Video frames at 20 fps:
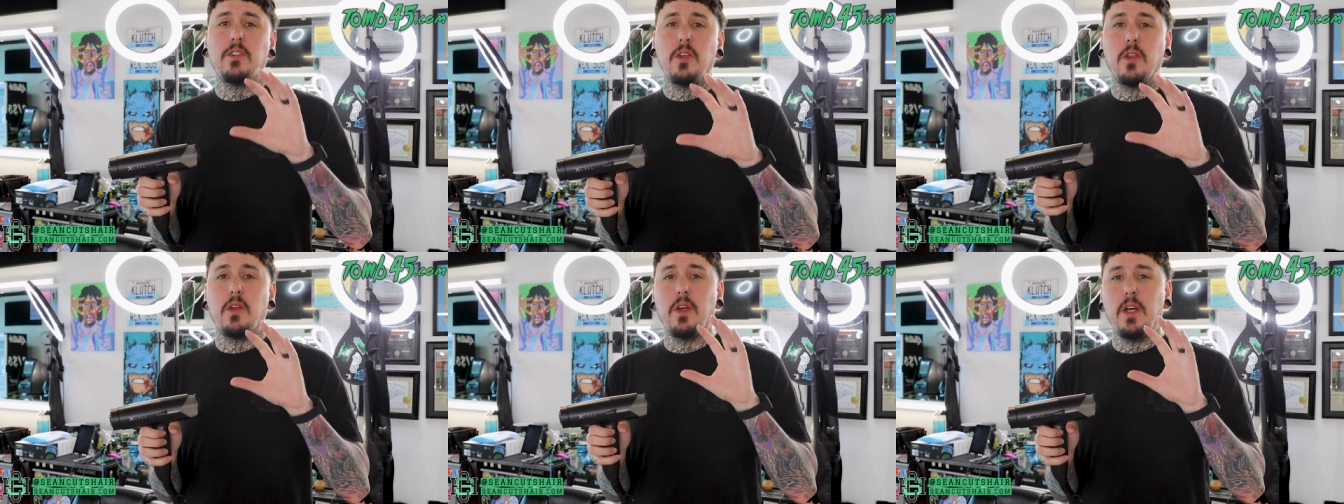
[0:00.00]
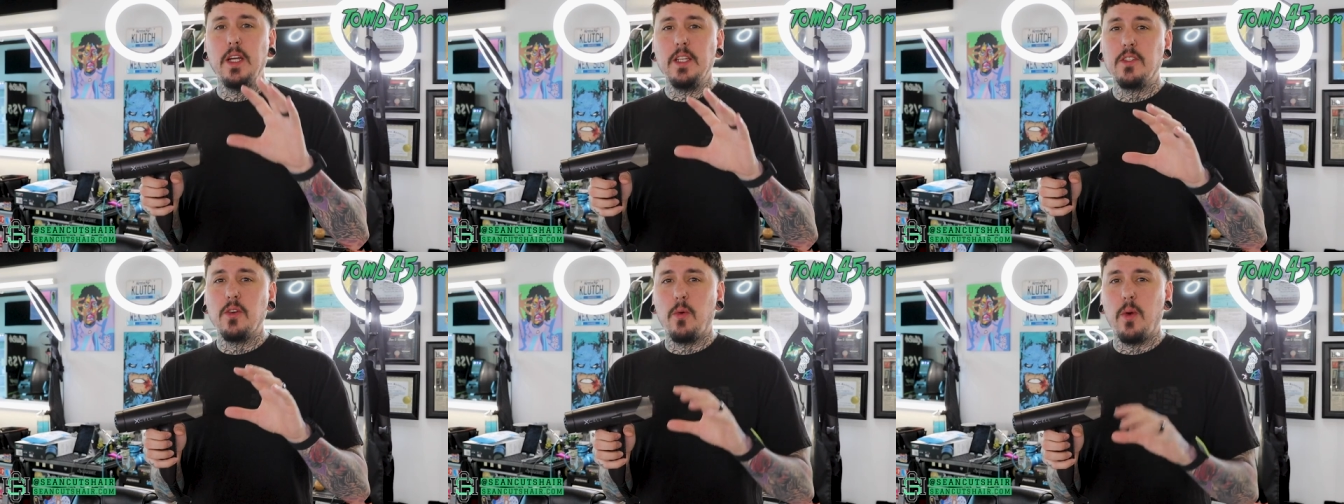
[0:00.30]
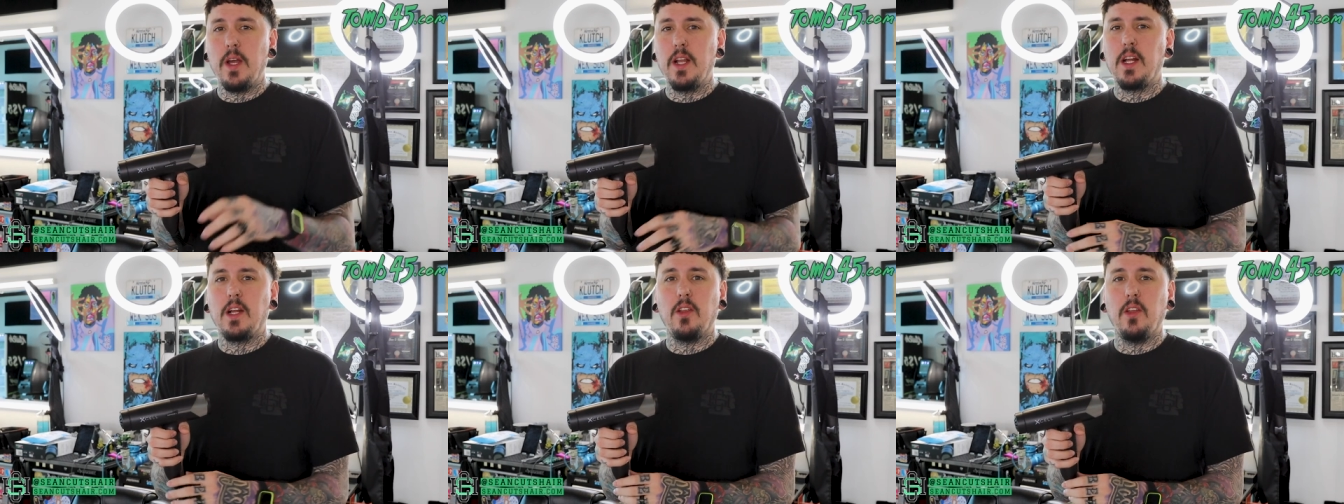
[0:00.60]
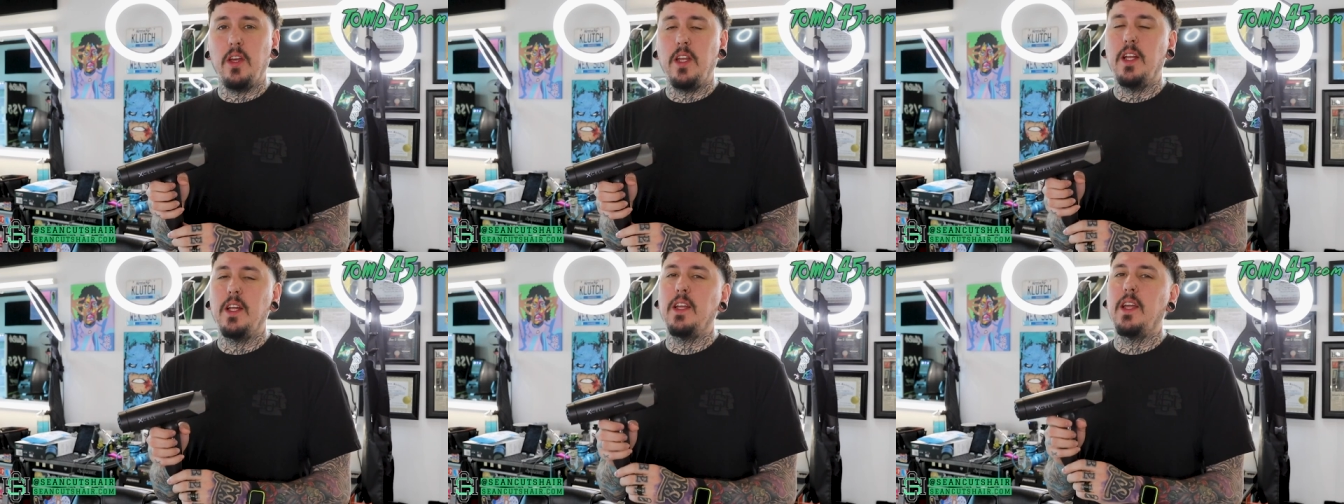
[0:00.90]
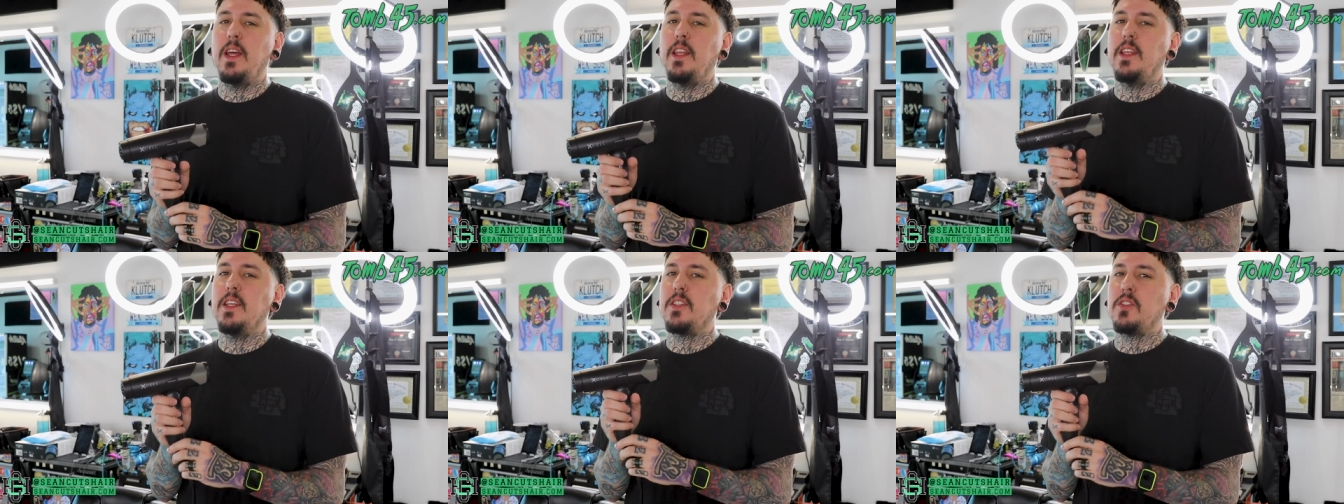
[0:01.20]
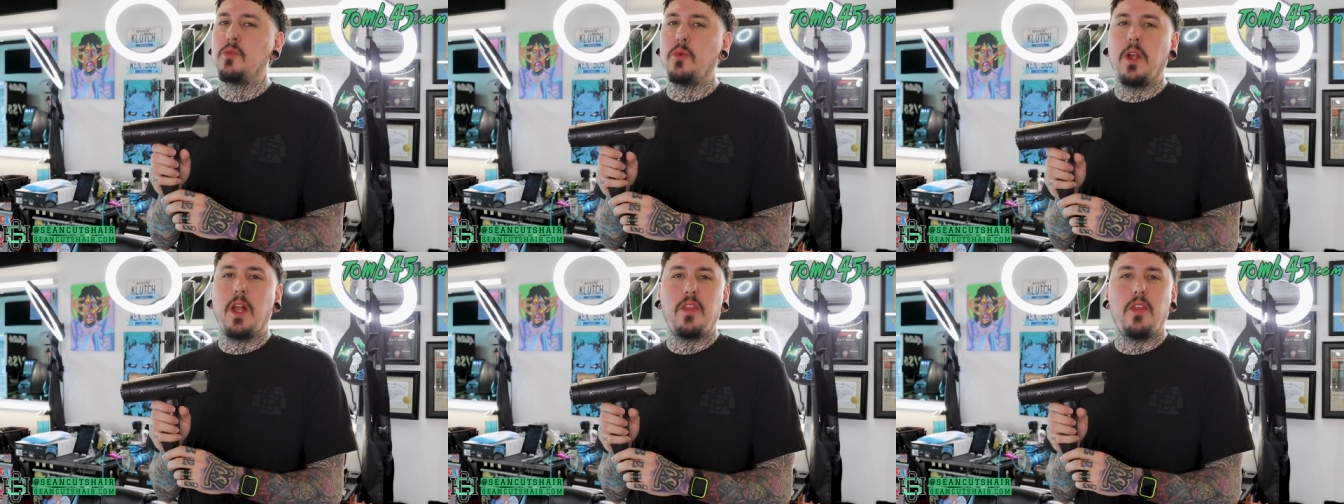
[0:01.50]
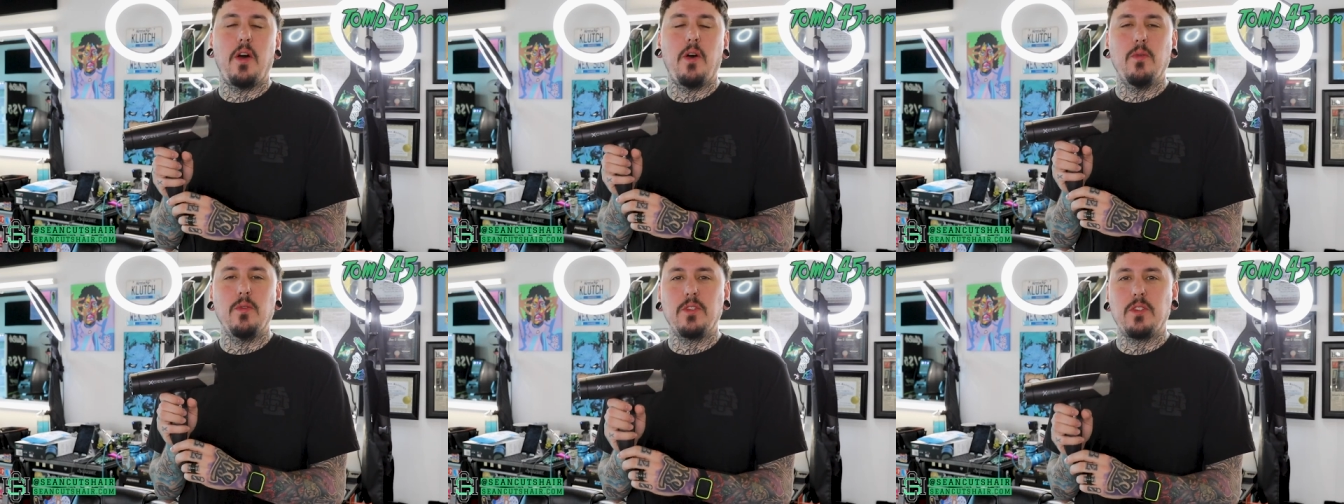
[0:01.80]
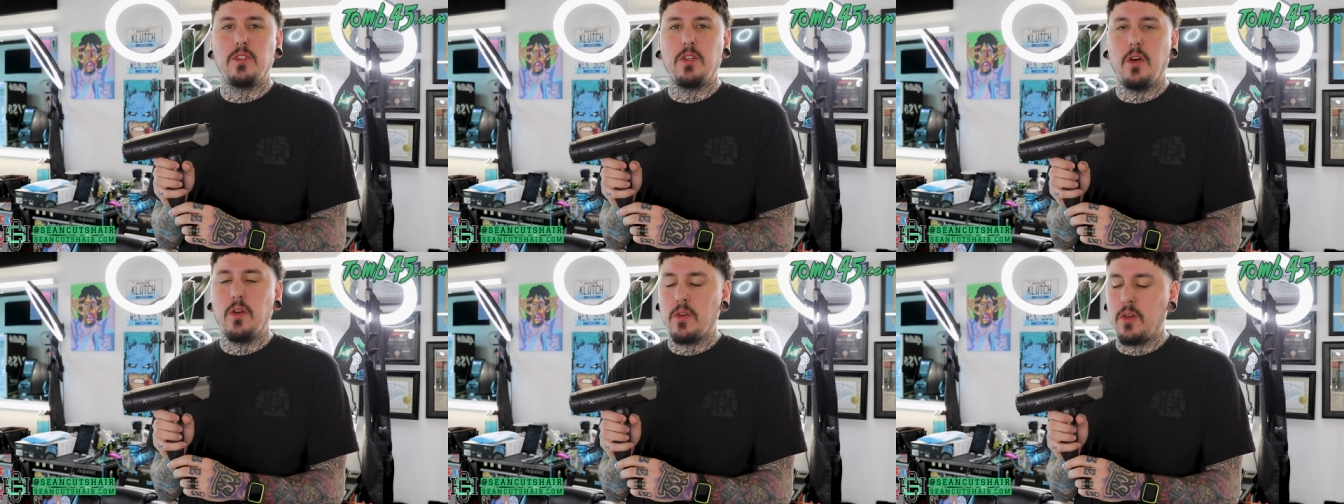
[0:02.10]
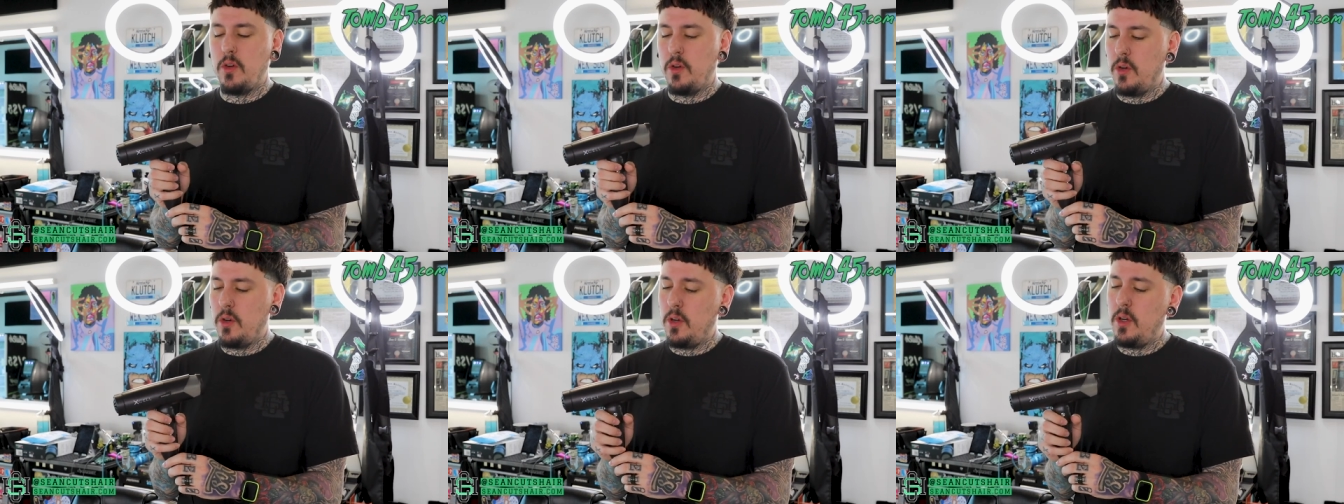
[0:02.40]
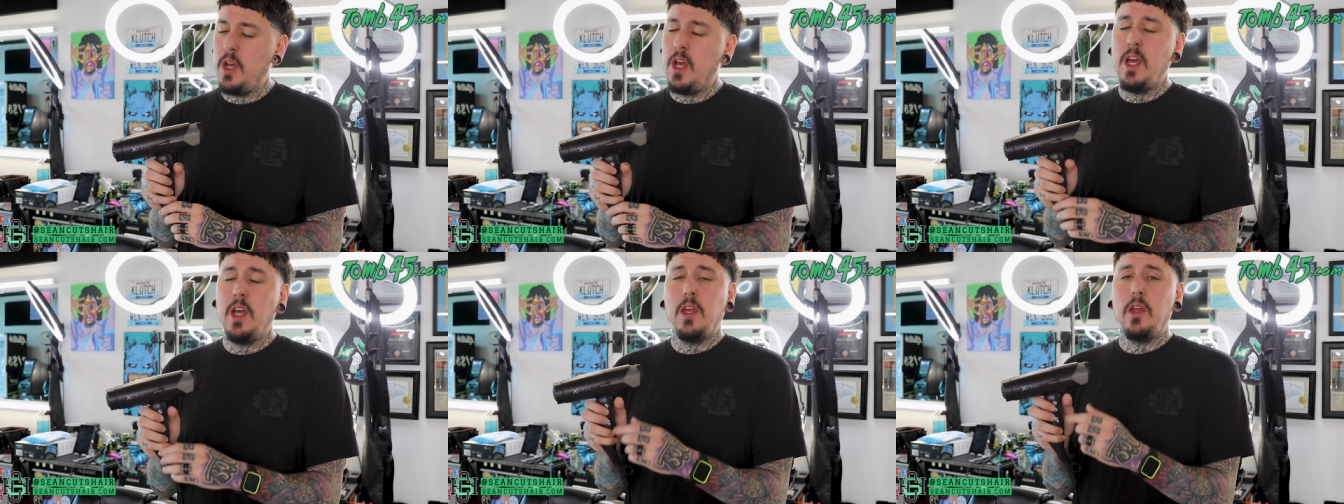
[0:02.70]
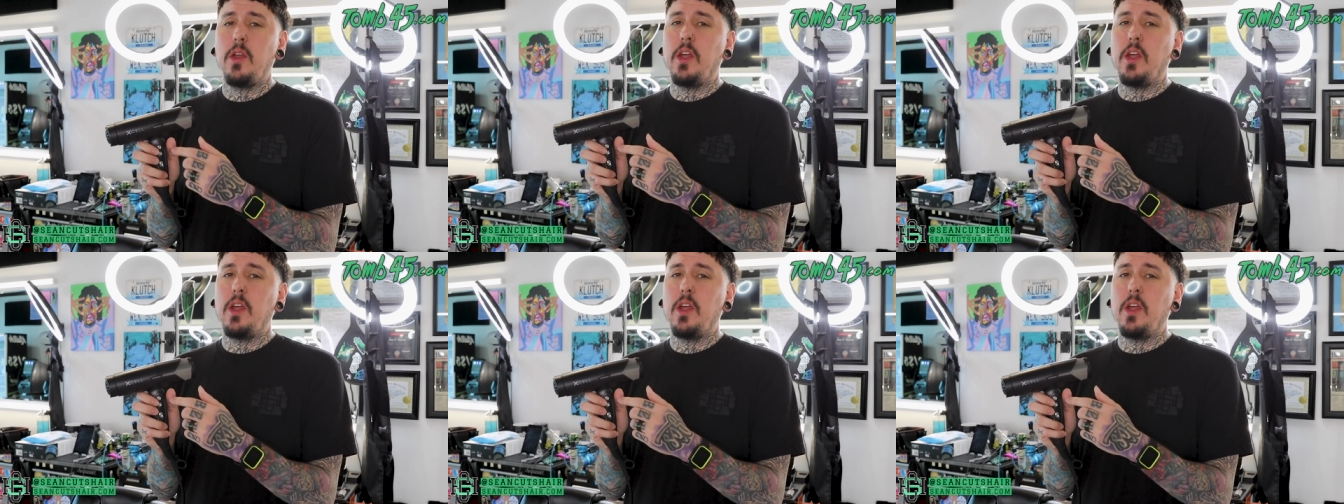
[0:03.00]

So there is a way to clean it and this is what I thought was so cool.